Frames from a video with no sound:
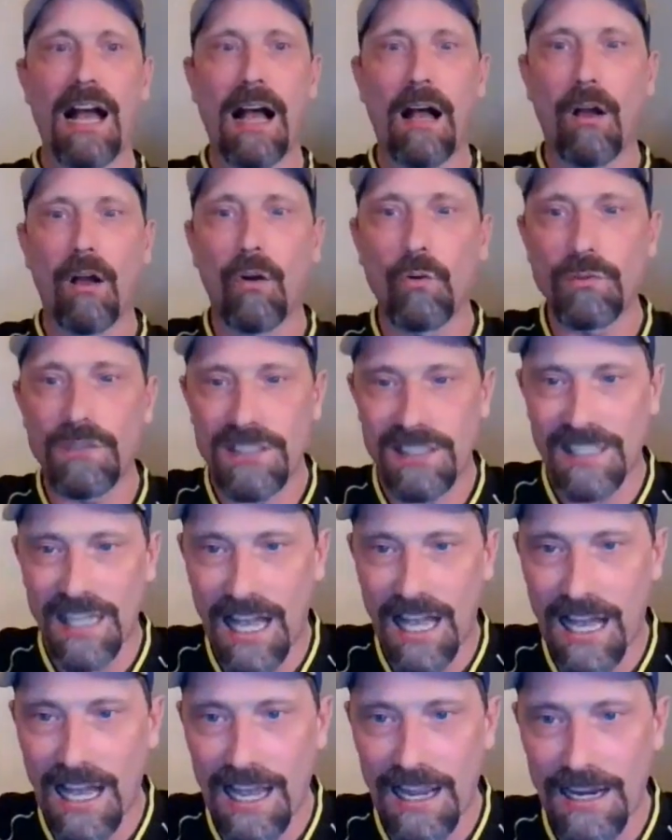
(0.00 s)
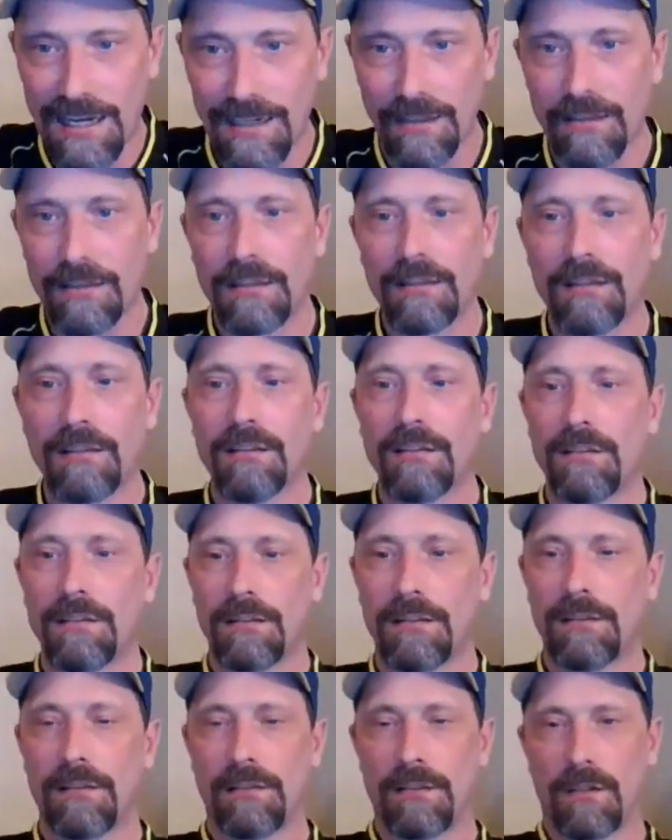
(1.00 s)
outside
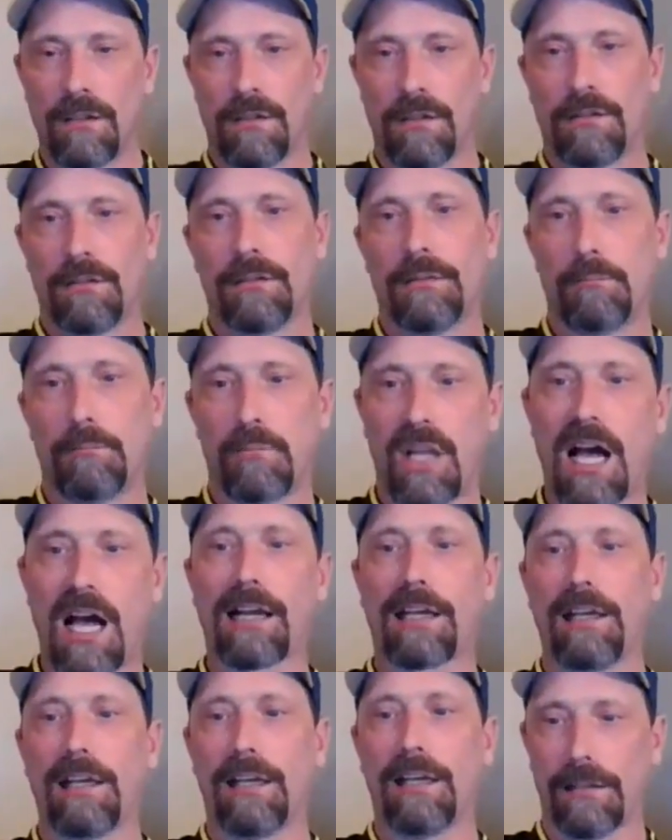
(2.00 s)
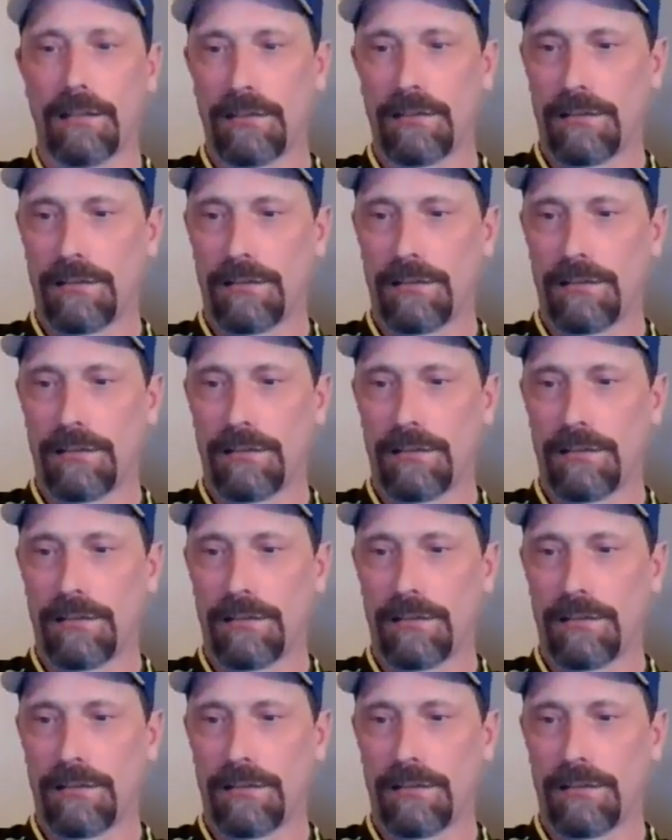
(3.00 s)
blocking.